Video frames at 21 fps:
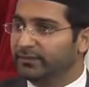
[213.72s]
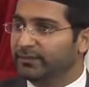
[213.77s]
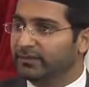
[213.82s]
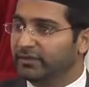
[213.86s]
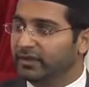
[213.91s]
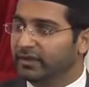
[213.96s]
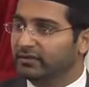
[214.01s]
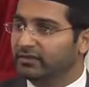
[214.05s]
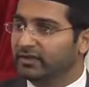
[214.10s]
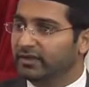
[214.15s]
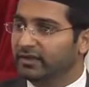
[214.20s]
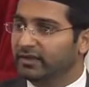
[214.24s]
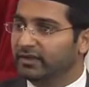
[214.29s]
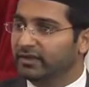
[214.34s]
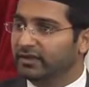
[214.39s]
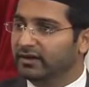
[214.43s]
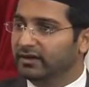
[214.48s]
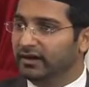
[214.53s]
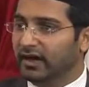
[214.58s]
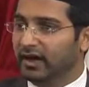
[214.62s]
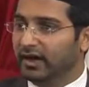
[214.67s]
Is that
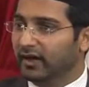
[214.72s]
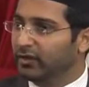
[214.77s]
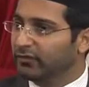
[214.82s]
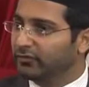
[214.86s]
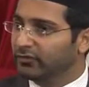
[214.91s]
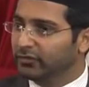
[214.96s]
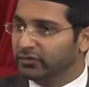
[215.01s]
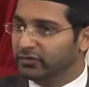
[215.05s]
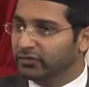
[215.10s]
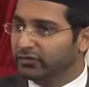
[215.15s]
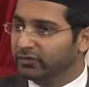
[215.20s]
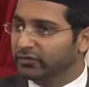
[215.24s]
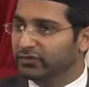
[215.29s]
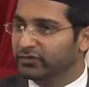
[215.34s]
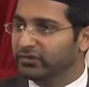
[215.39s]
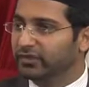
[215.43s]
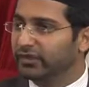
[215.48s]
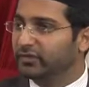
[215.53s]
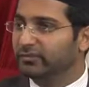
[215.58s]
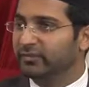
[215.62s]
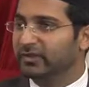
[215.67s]
I always used to
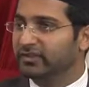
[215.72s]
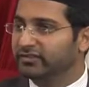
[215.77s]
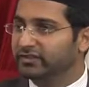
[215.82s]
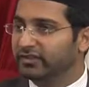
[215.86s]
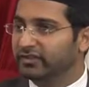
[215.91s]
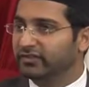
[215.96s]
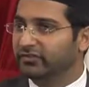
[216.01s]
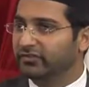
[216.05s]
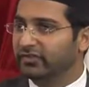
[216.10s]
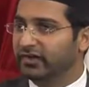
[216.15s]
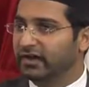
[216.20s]
say to myself,